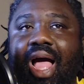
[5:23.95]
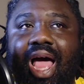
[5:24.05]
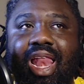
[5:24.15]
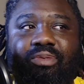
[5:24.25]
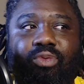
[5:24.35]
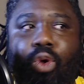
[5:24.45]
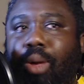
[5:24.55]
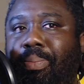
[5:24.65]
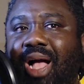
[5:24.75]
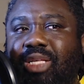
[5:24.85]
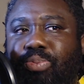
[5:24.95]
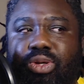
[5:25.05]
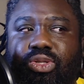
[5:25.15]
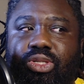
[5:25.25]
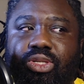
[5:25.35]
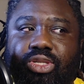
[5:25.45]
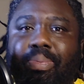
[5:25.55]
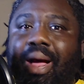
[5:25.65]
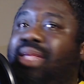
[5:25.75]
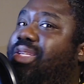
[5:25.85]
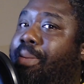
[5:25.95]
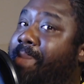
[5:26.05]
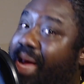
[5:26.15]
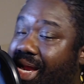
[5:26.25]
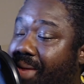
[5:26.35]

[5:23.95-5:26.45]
And I've walked past persons in Japan that are bigger